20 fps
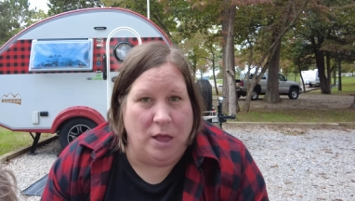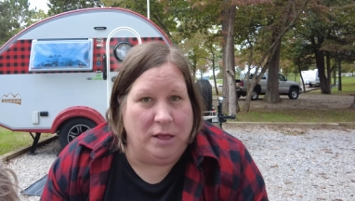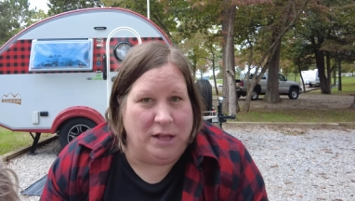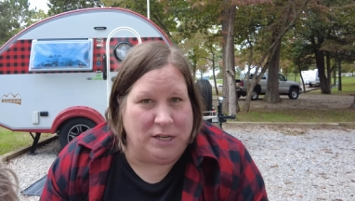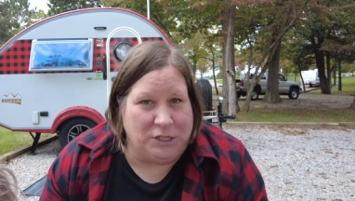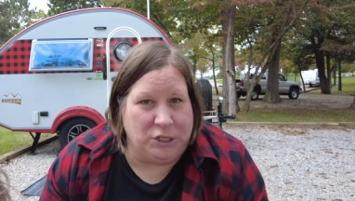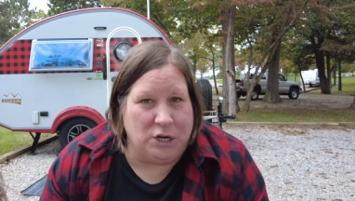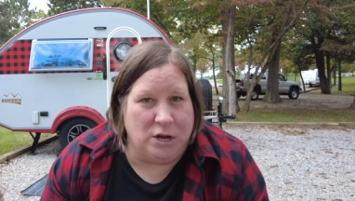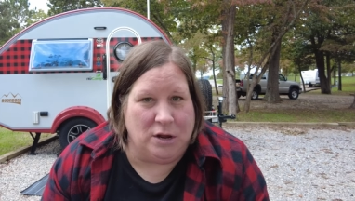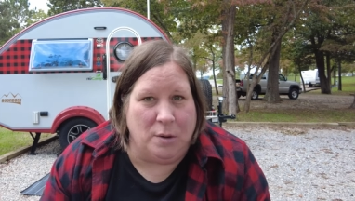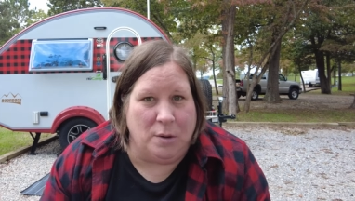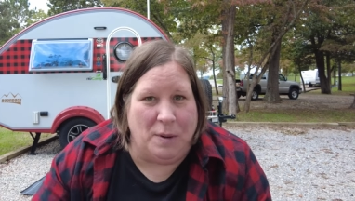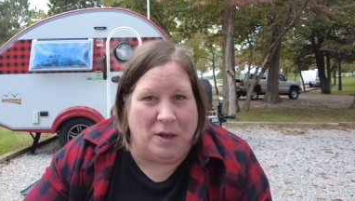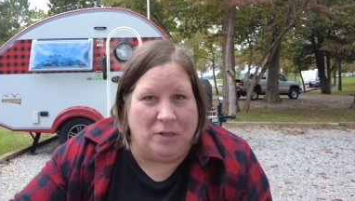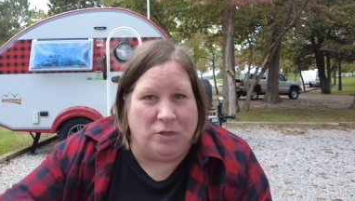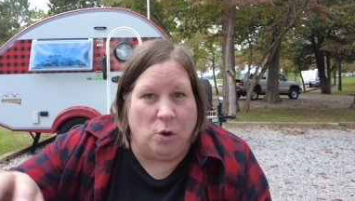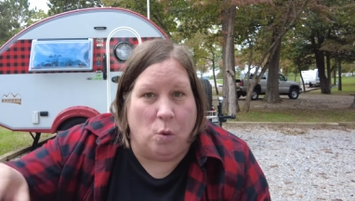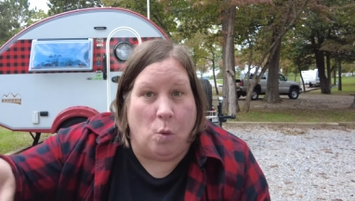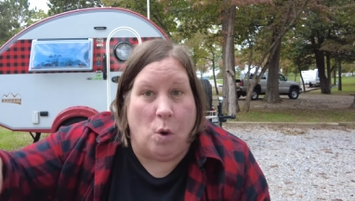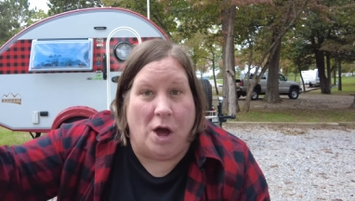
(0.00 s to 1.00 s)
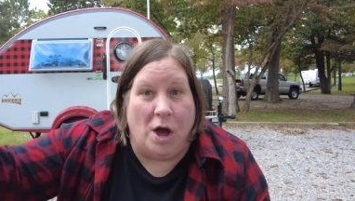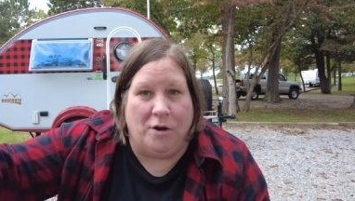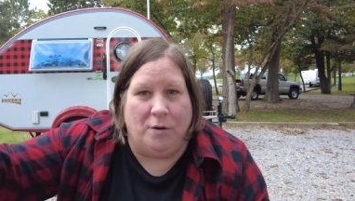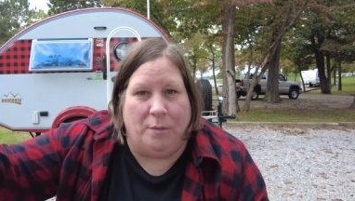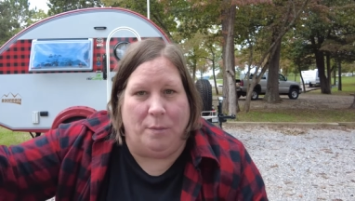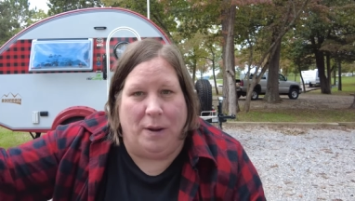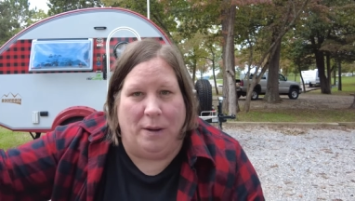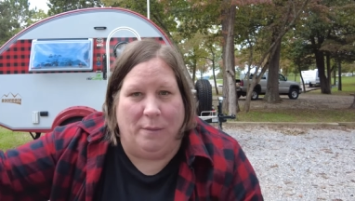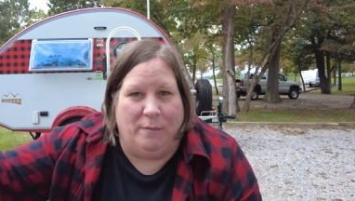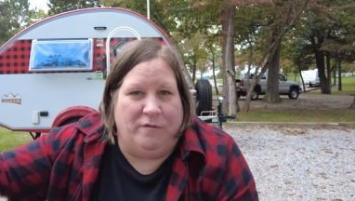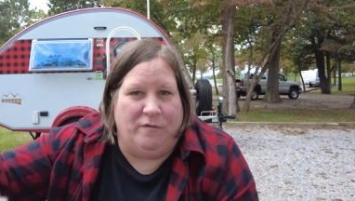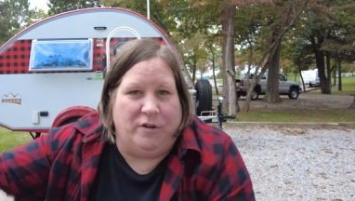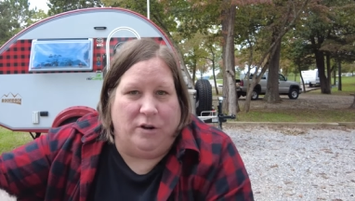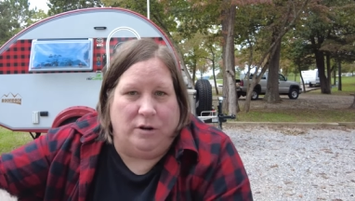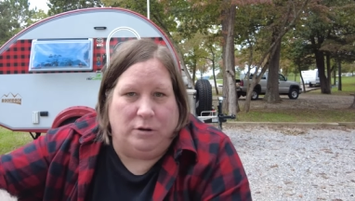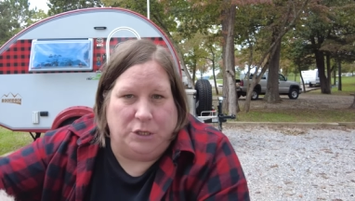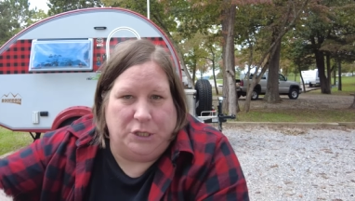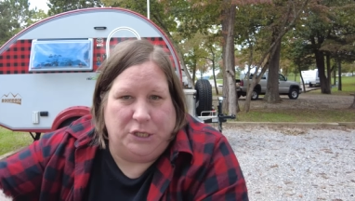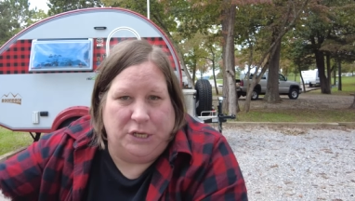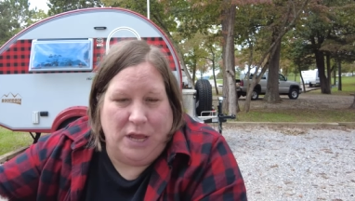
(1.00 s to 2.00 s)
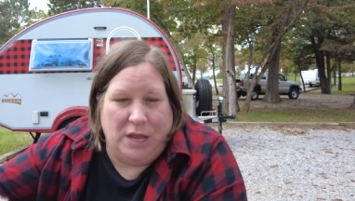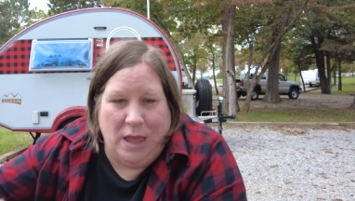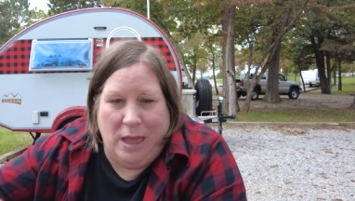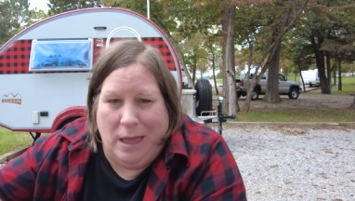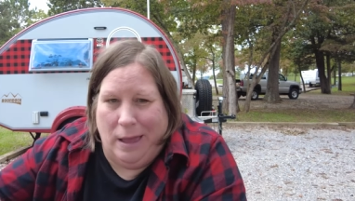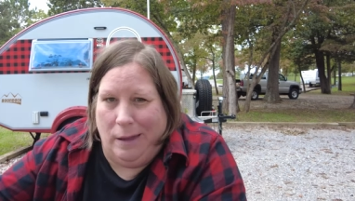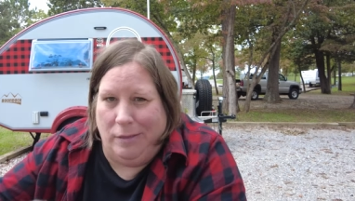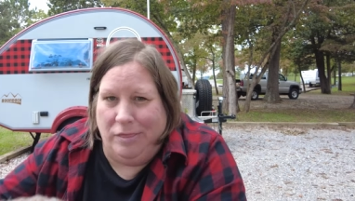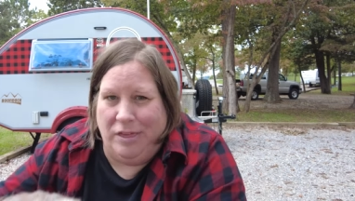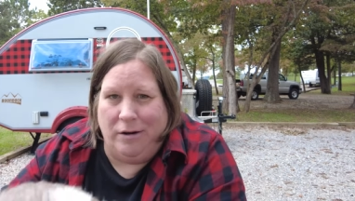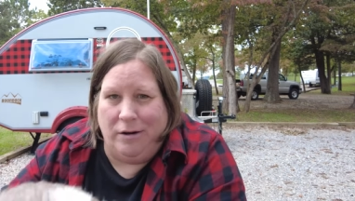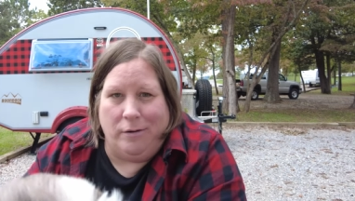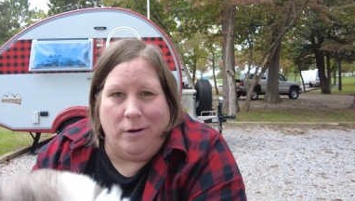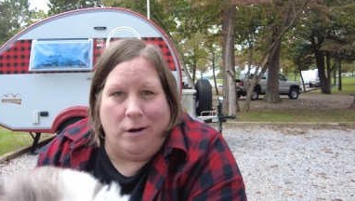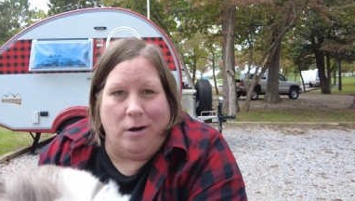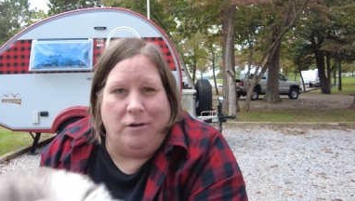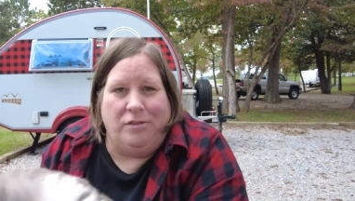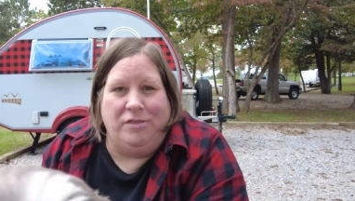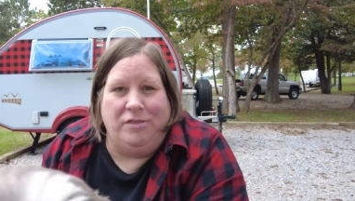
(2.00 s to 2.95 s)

Let's talk about the water pump first. There are